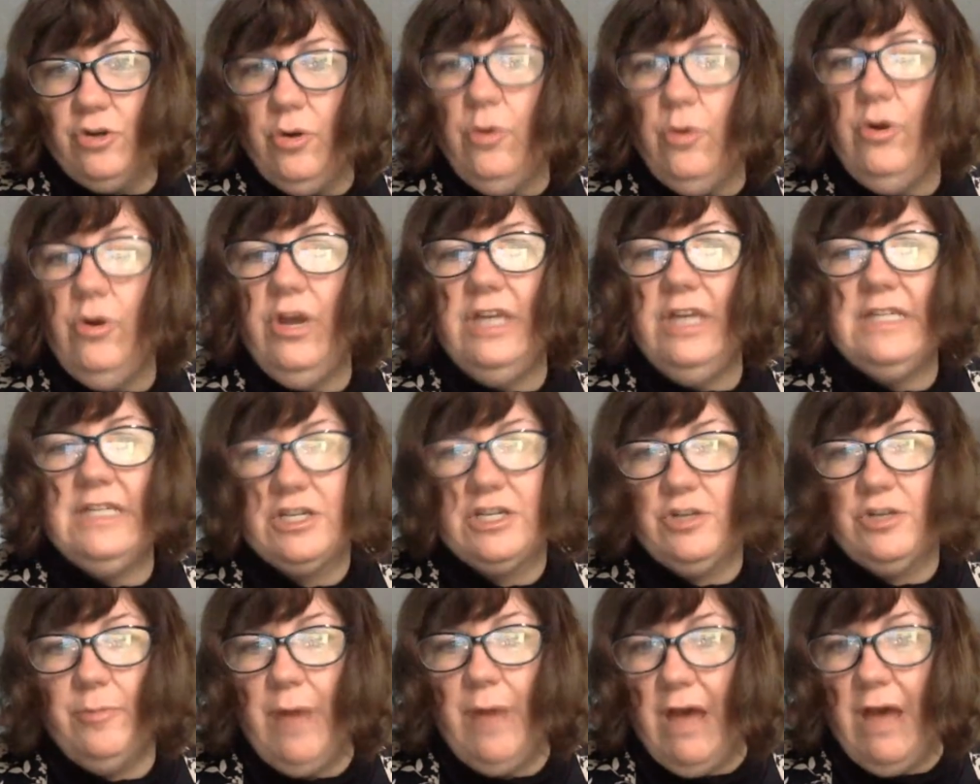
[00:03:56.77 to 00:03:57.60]
Hoy,
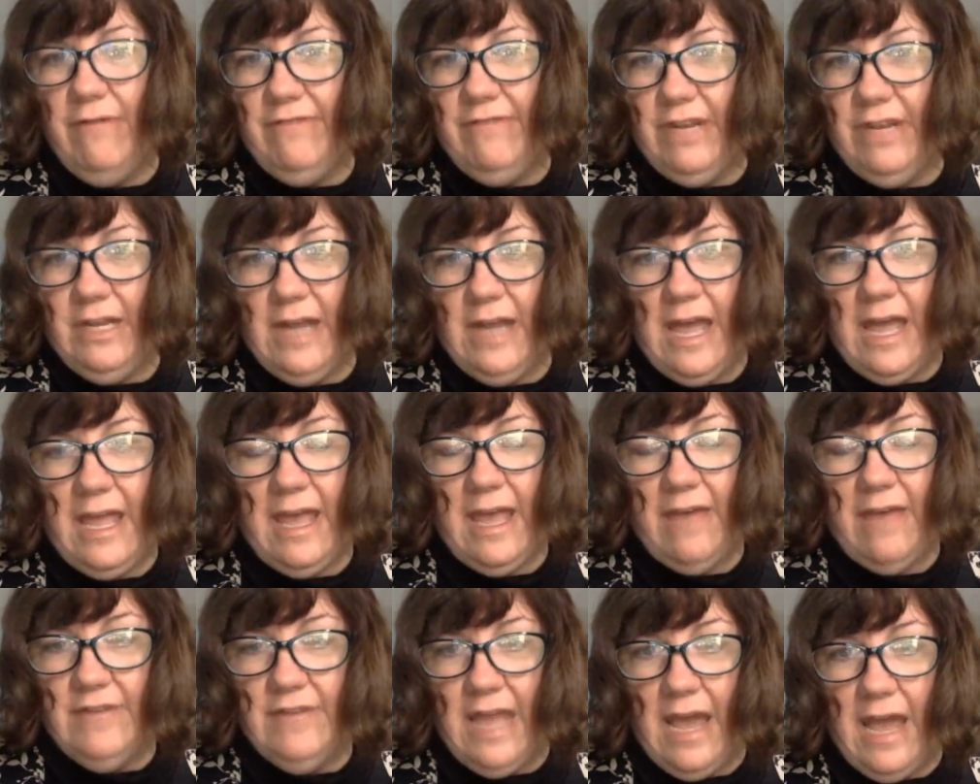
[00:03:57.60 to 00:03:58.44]
Dr. Moffitt, and I
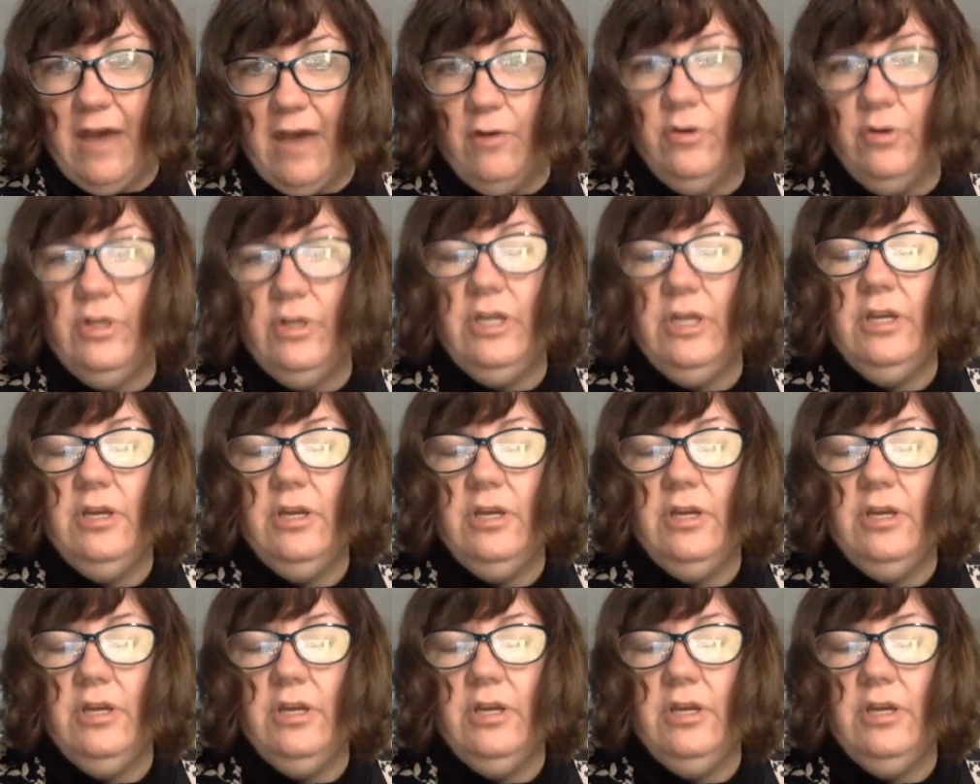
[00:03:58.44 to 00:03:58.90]
have now.